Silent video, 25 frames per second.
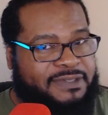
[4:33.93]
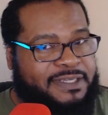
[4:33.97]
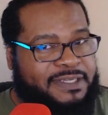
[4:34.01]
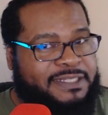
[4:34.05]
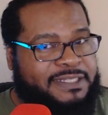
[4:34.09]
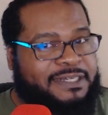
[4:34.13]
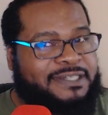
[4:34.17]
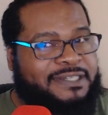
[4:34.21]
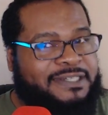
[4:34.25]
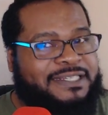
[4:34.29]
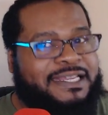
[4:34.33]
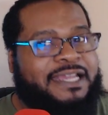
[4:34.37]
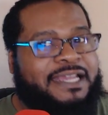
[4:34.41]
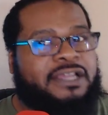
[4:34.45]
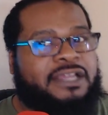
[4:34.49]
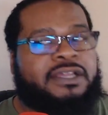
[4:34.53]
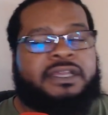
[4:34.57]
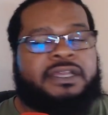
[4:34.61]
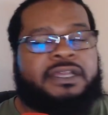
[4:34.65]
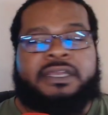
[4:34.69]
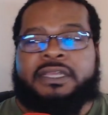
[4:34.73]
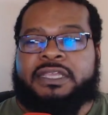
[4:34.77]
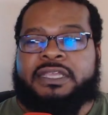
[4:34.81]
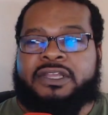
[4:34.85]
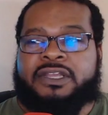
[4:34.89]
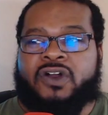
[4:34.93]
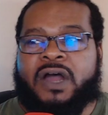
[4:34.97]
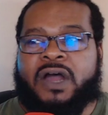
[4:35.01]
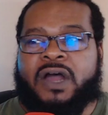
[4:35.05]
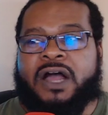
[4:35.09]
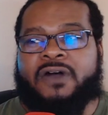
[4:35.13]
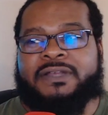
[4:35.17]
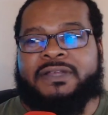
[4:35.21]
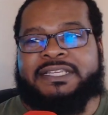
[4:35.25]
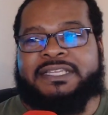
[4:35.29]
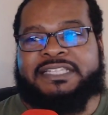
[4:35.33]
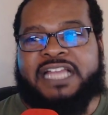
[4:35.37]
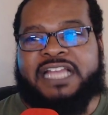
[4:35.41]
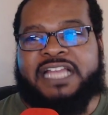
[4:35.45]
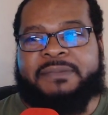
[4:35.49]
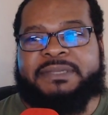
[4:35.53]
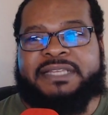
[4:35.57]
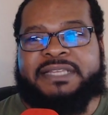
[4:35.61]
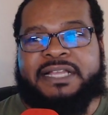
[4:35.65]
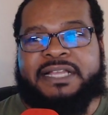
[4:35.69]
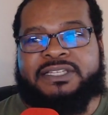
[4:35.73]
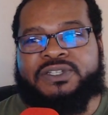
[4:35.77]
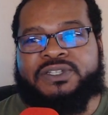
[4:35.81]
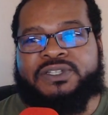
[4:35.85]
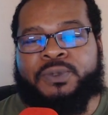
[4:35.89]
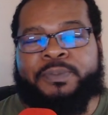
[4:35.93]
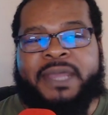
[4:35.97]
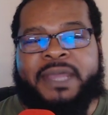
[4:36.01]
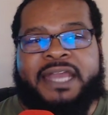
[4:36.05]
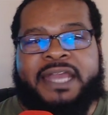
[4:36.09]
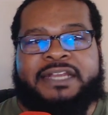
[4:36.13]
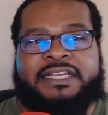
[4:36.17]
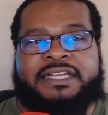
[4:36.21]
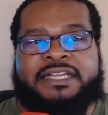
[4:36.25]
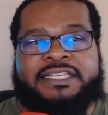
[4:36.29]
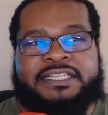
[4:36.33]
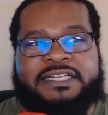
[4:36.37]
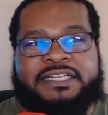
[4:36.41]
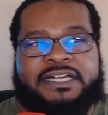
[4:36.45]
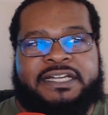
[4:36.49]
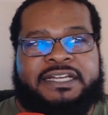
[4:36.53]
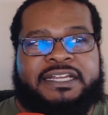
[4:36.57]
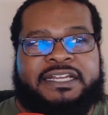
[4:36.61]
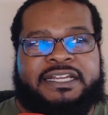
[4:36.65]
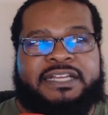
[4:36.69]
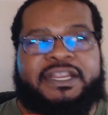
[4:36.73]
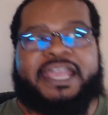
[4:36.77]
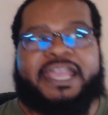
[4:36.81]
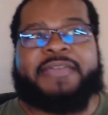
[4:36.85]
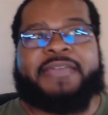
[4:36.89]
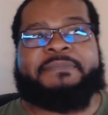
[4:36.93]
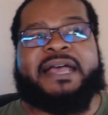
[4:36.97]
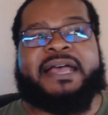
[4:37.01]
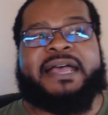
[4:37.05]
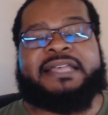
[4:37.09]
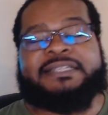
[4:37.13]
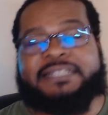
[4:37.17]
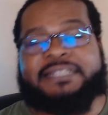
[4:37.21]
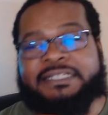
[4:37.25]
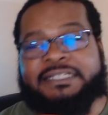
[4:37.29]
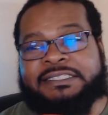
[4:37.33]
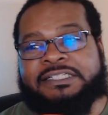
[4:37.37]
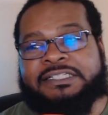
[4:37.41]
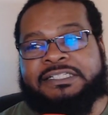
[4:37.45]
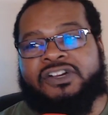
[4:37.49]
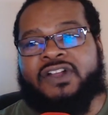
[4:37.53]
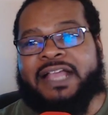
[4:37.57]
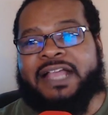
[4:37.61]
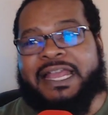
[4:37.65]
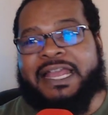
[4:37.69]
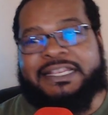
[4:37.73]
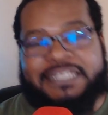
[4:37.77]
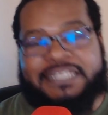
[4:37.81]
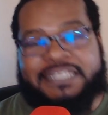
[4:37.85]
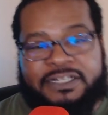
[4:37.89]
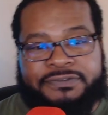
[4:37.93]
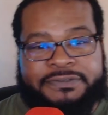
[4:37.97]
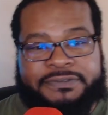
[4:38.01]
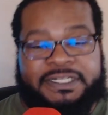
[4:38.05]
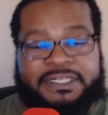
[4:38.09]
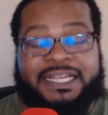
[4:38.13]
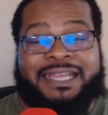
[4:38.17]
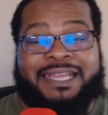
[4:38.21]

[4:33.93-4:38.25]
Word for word: start saying, you know, how Islam is not so bad and it's good and, and masculine and all kind of stuff,